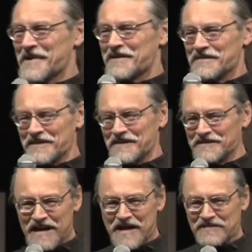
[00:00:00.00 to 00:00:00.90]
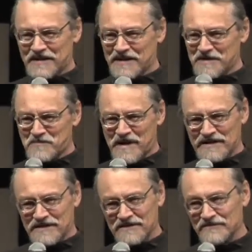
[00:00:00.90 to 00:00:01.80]
The unathletic
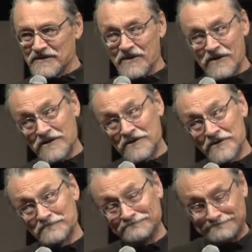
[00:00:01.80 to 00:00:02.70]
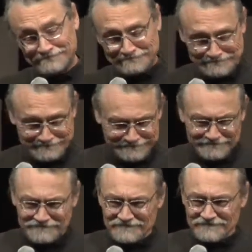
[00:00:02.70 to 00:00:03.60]
might live the longer,
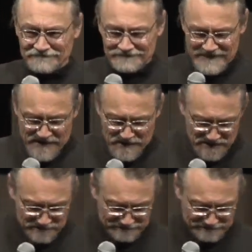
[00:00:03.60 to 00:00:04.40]
maybe.